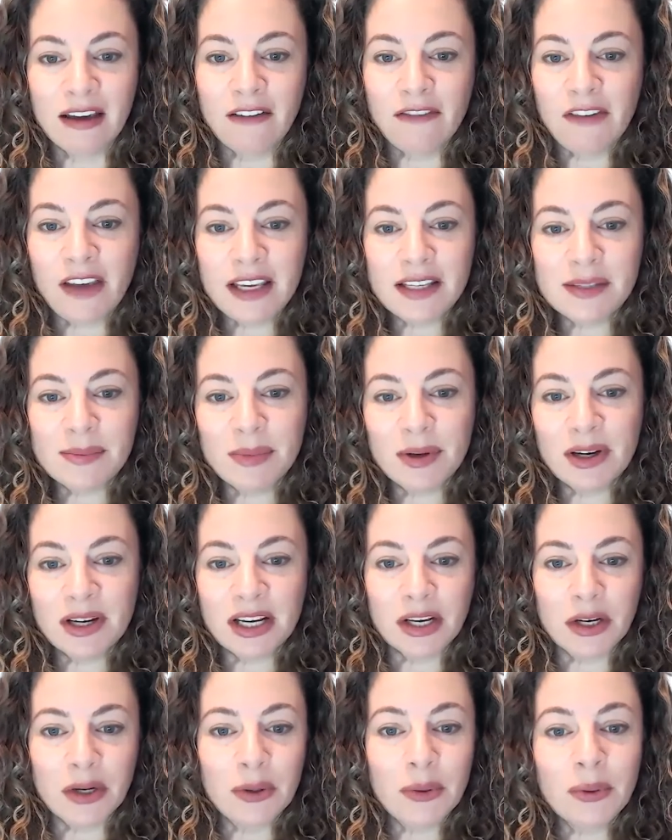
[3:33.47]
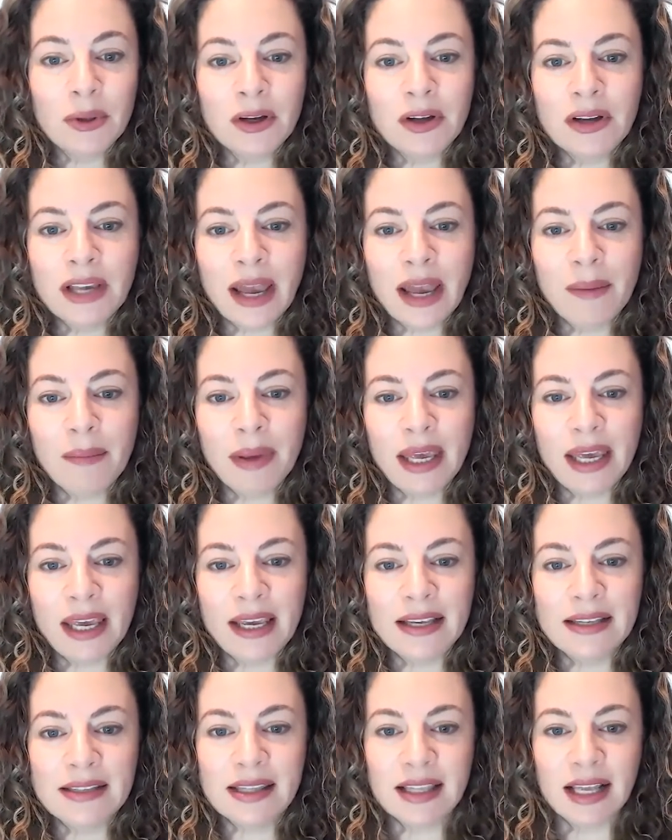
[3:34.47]
Facebook and Google
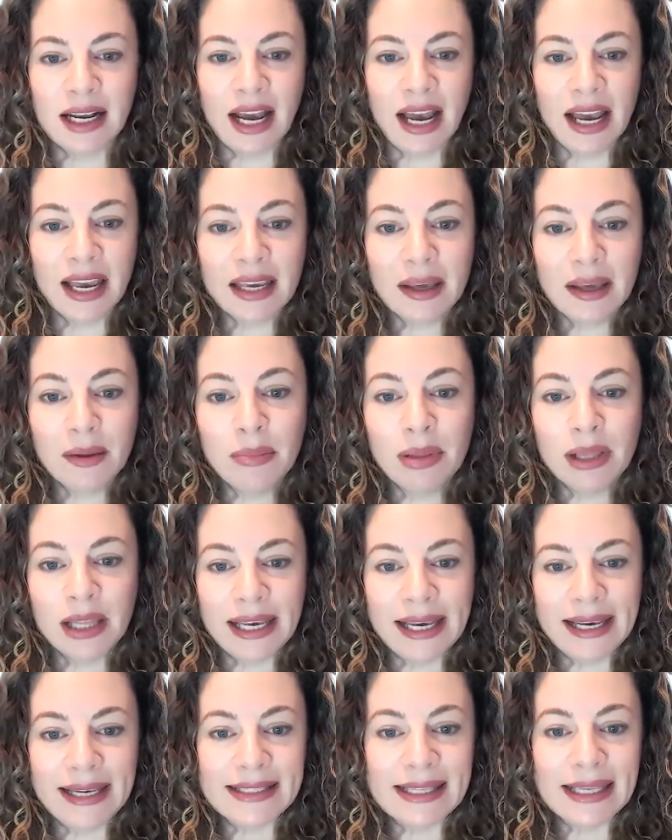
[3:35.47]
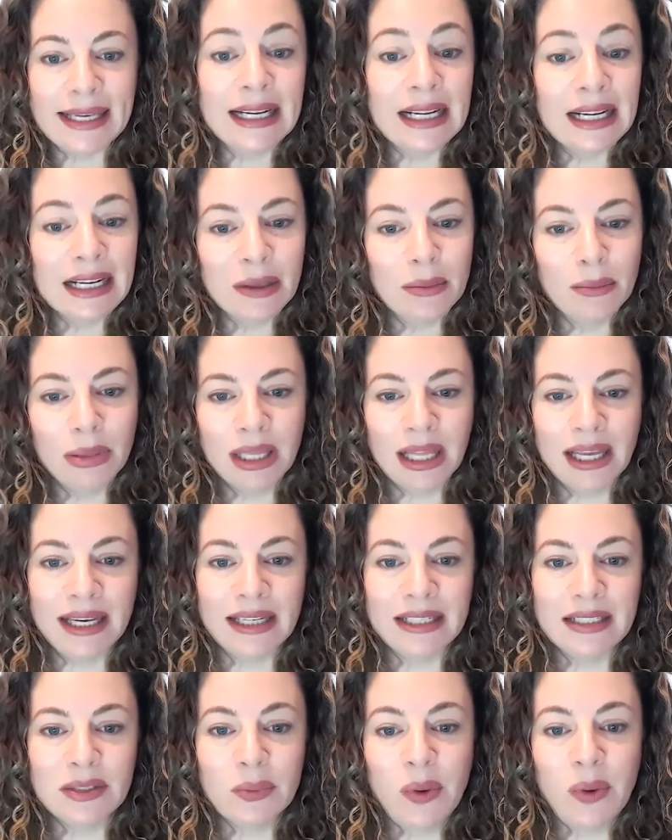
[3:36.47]
campaigns that I can place in a
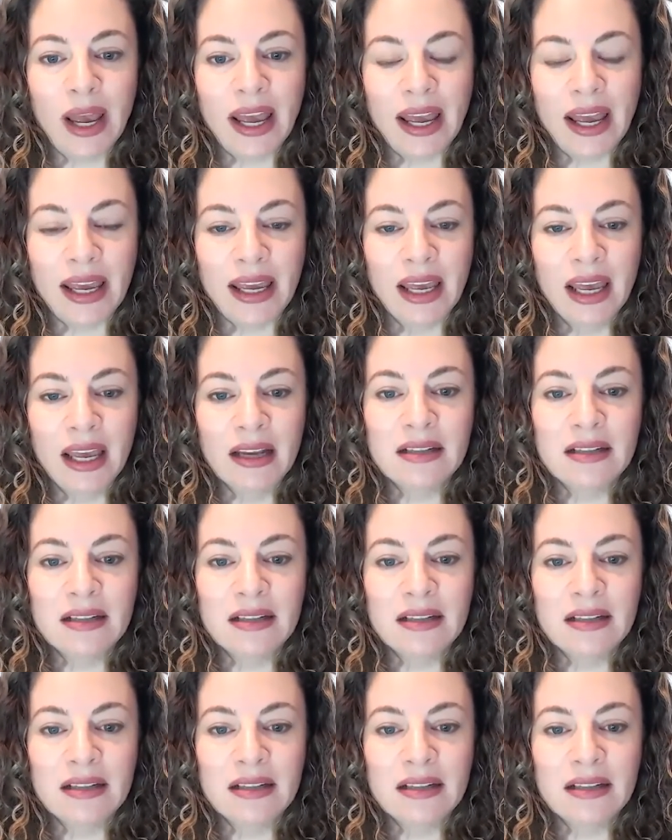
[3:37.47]
compliant way